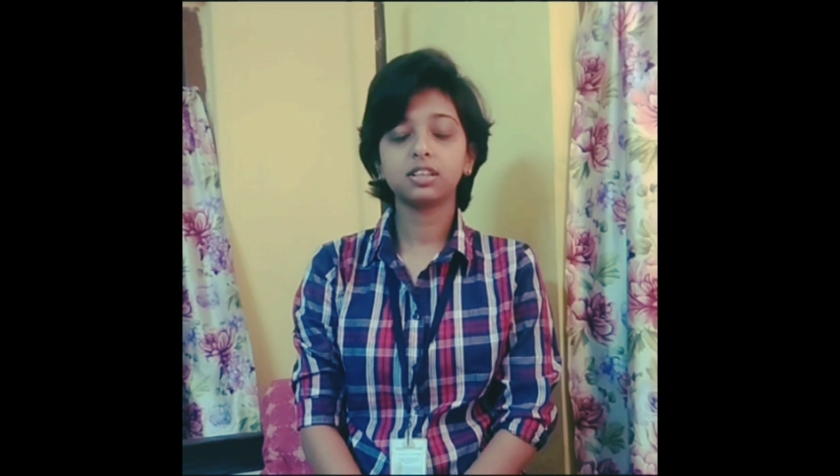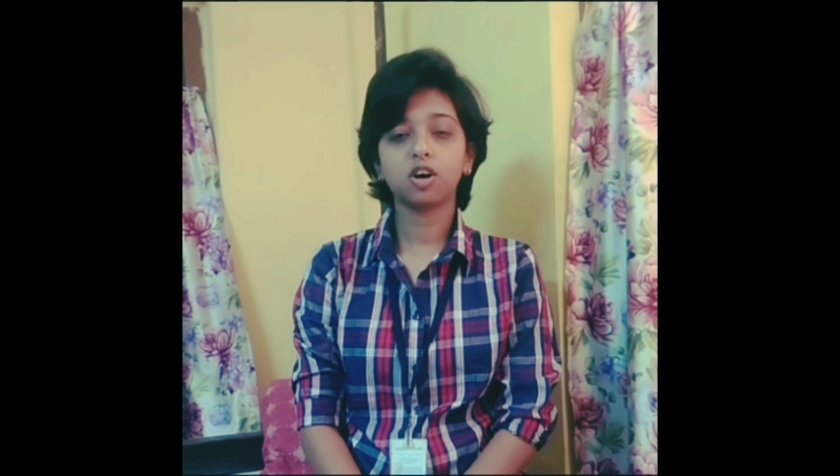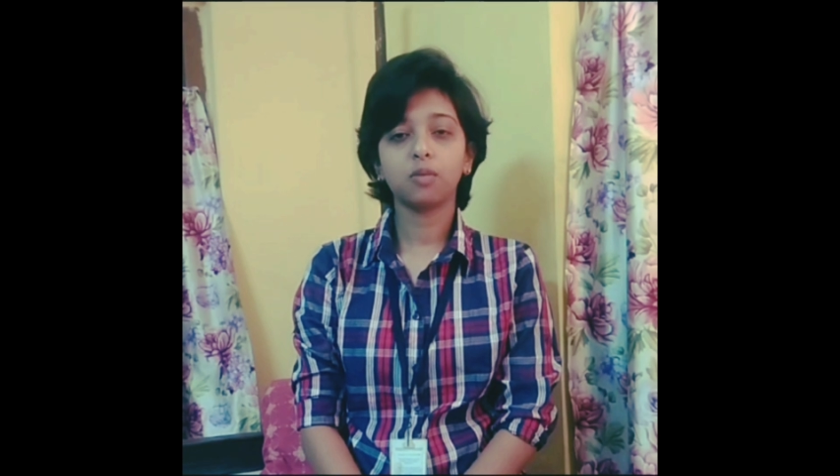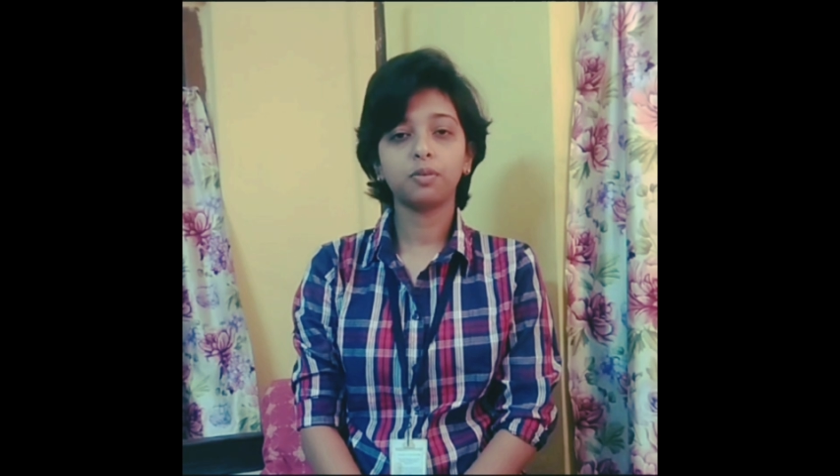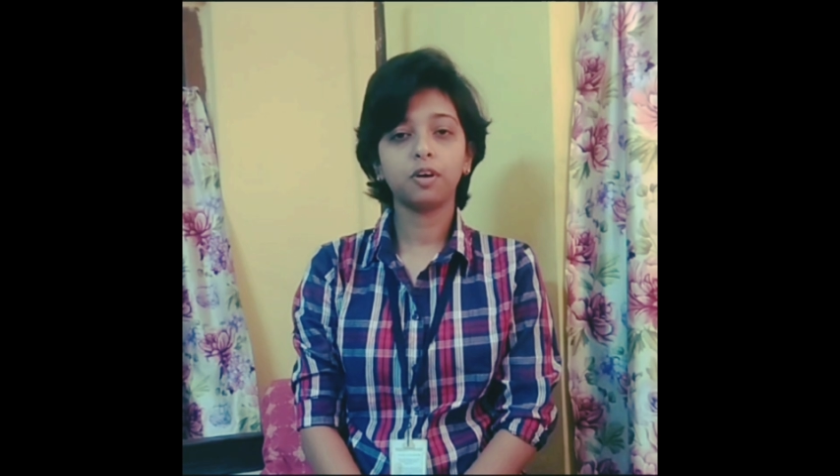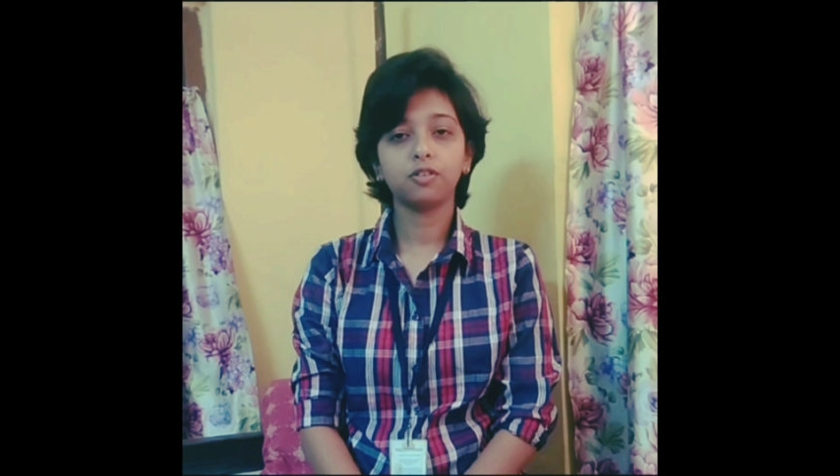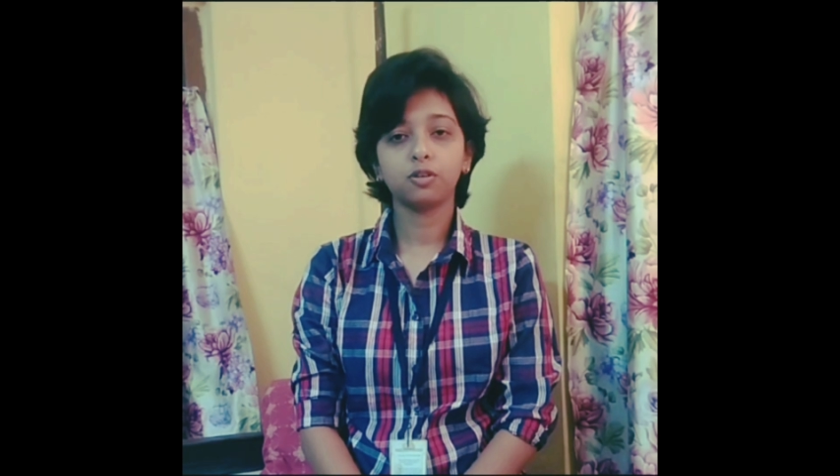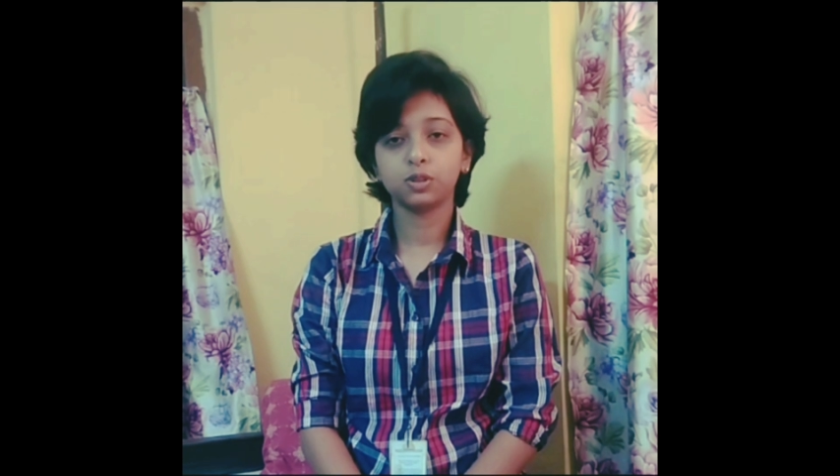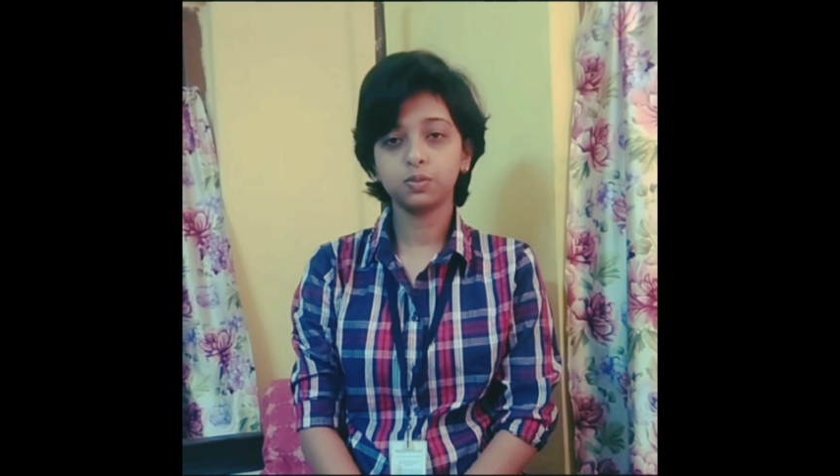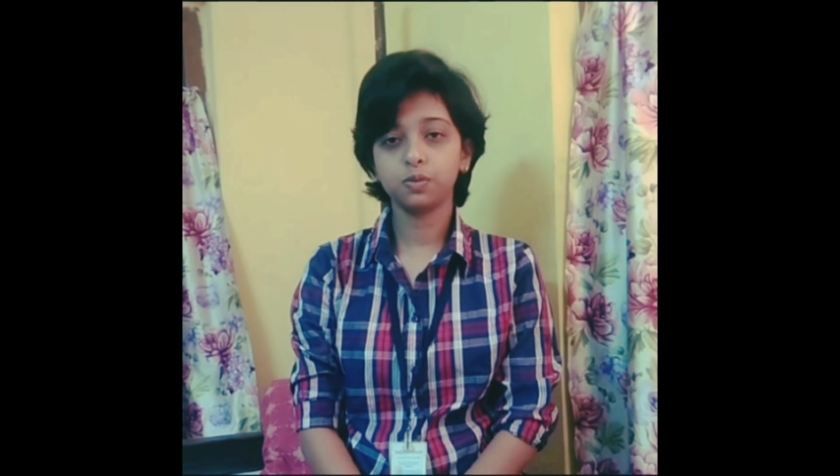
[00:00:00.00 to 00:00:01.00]
copy of
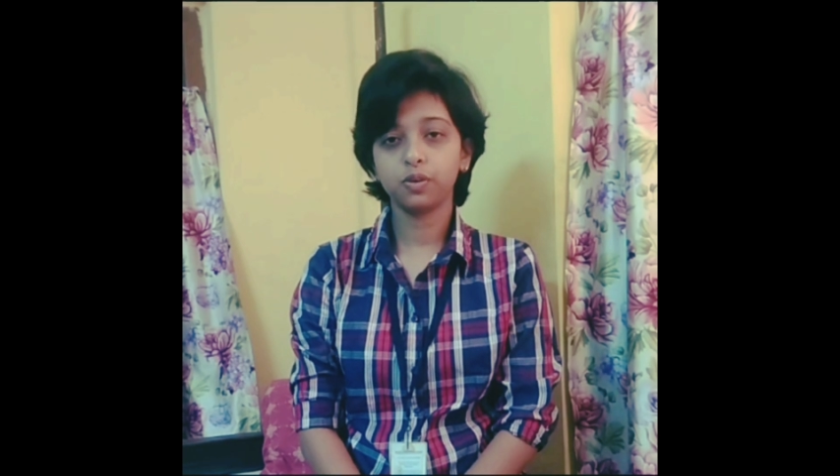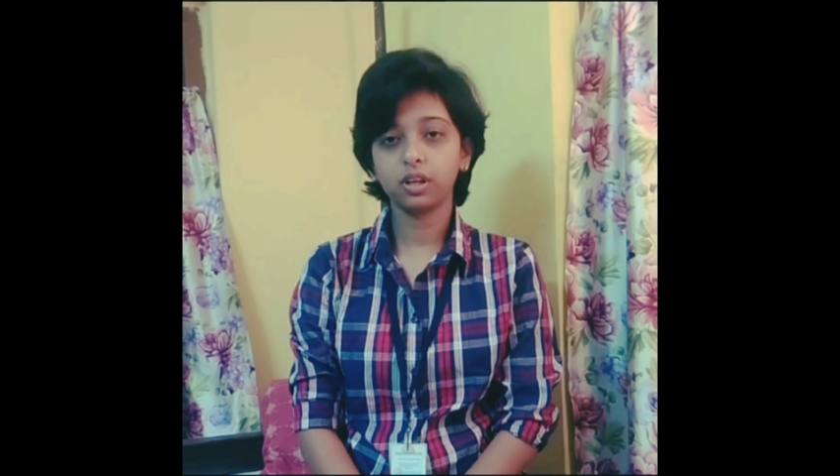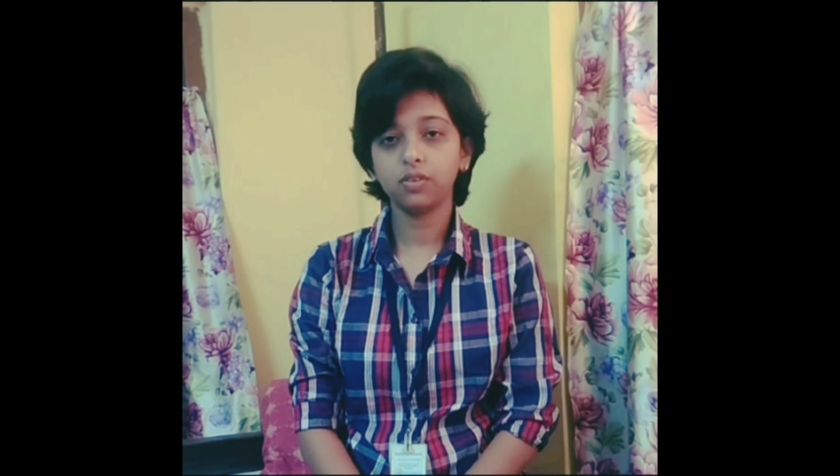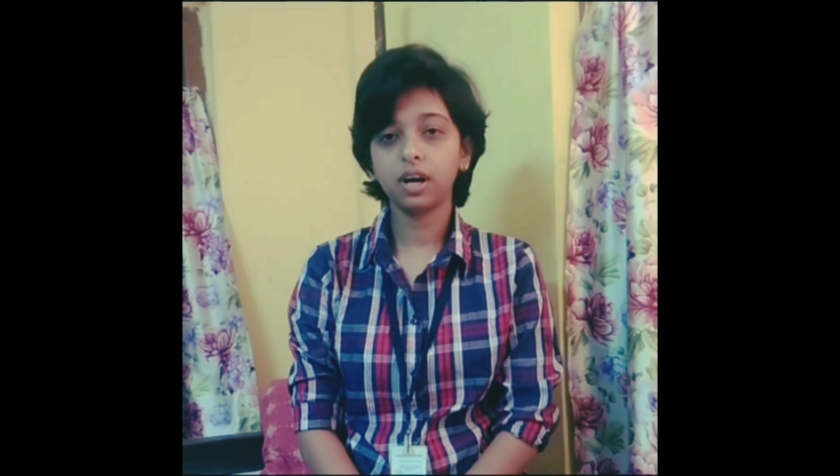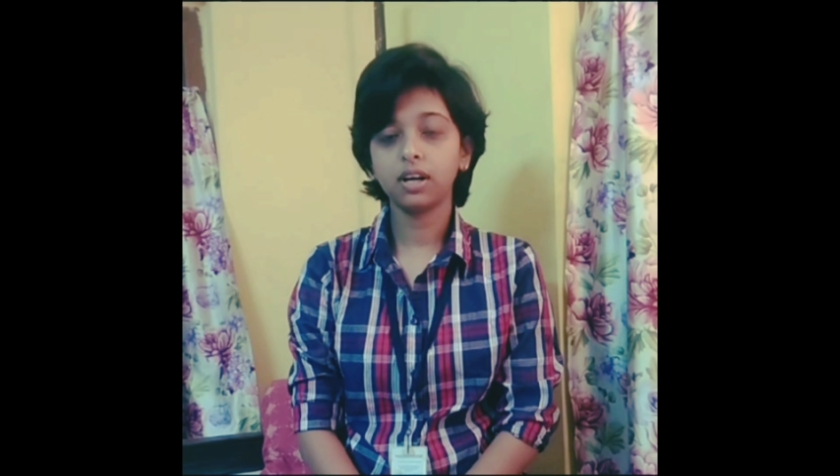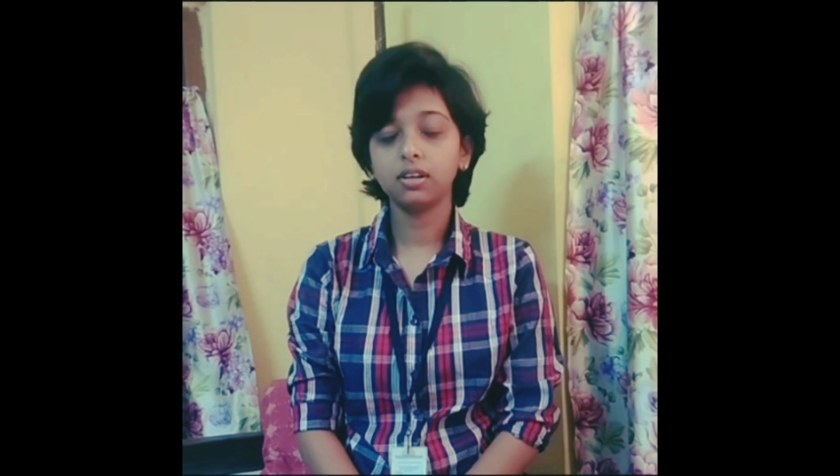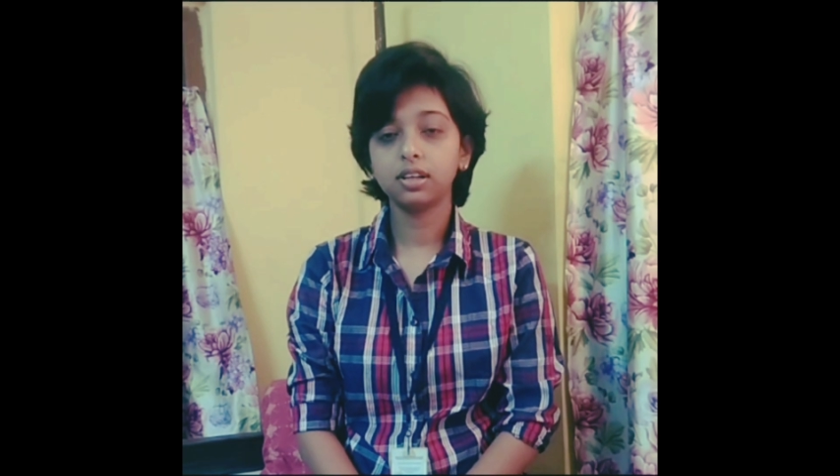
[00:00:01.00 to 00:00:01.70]
chromosome 21